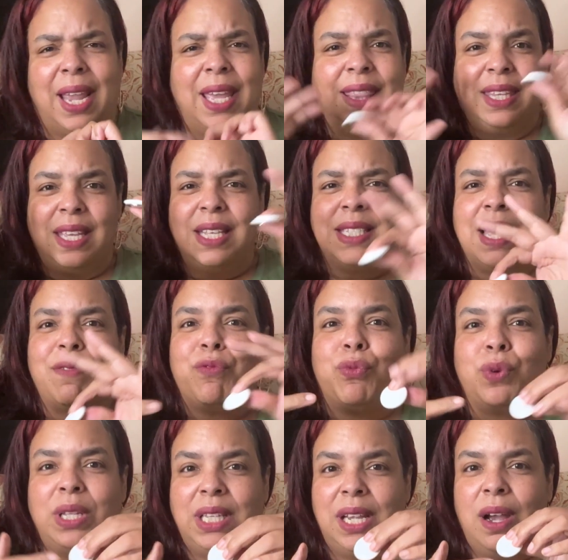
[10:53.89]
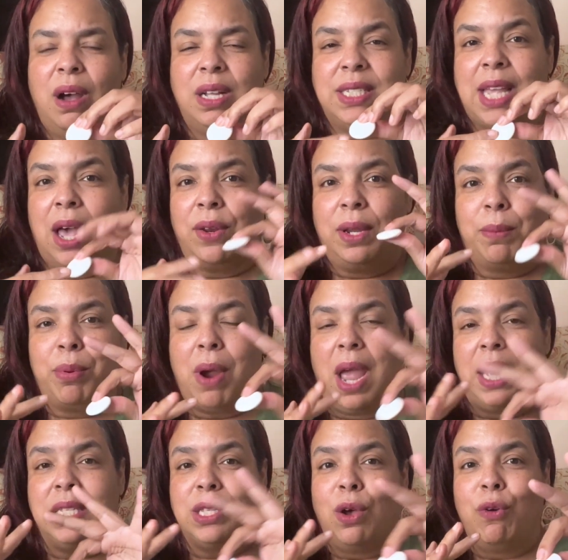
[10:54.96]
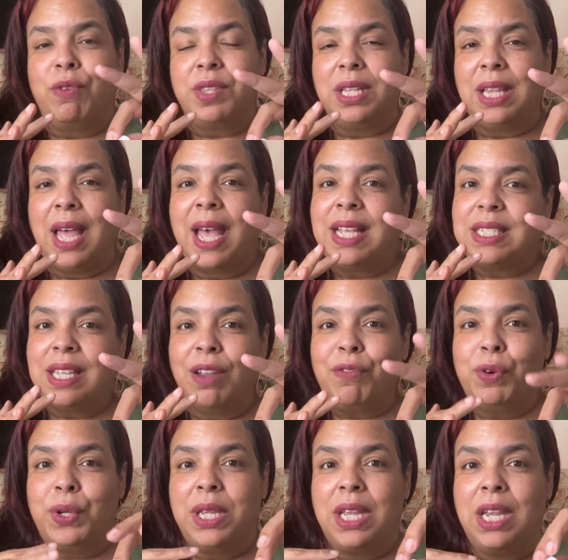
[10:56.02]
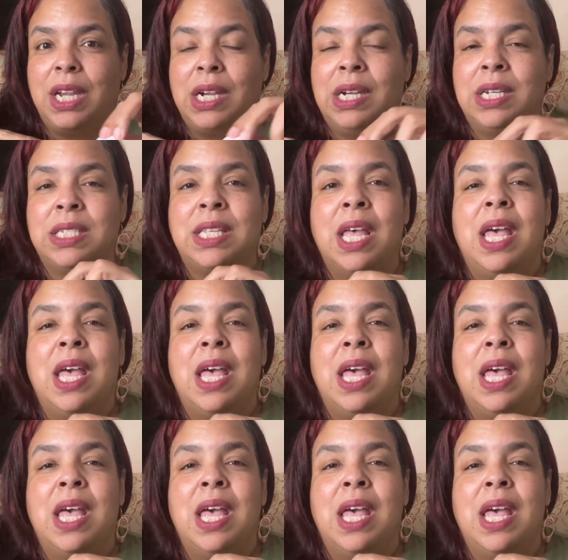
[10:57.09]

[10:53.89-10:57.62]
and these have really gone down in price over the last several years.